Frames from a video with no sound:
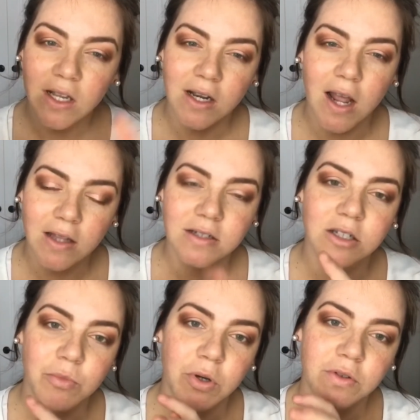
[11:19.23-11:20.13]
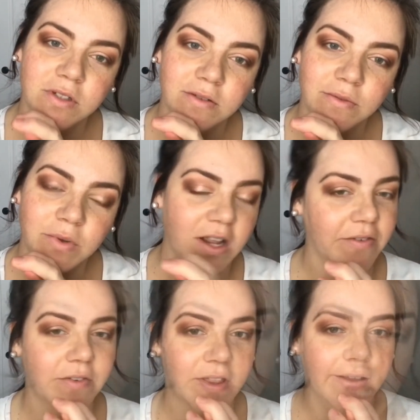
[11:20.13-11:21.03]
not look so bold when you have
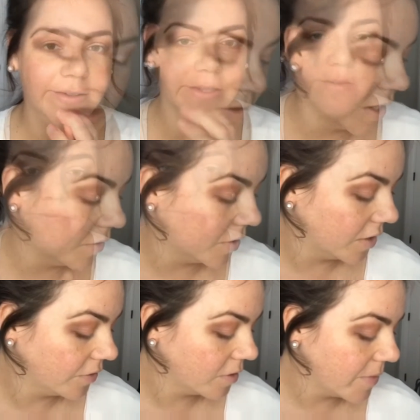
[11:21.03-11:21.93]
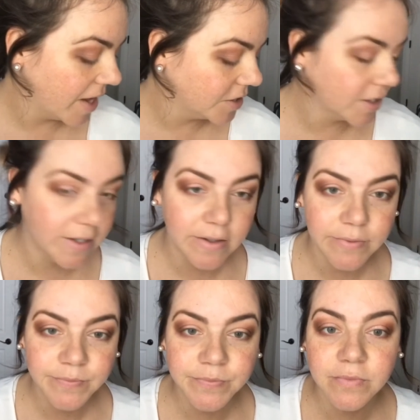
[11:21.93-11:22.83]
everything else on. Okay, you ready for the magic?
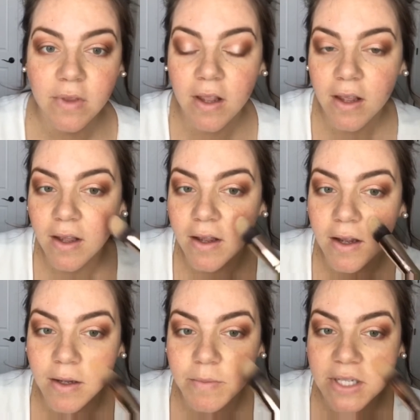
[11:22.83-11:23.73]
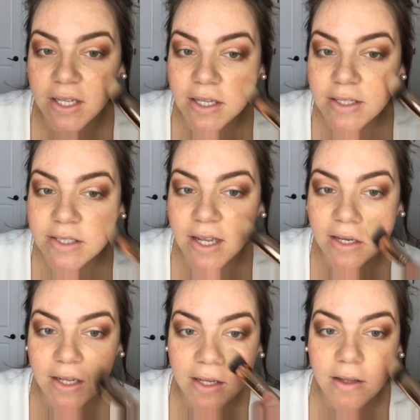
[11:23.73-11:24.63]
I'm taking
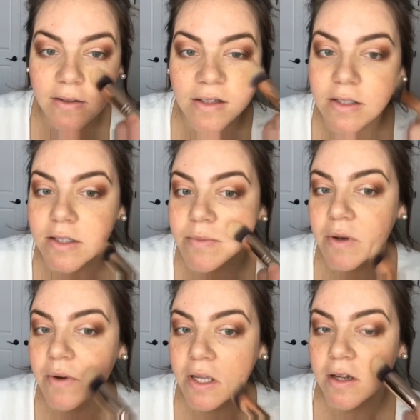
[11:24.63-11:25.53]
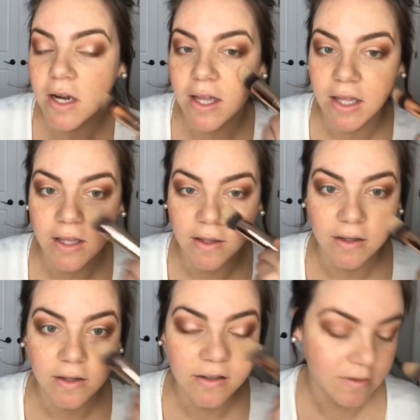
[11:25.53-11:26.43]
Sandy. This is my regular highlight color.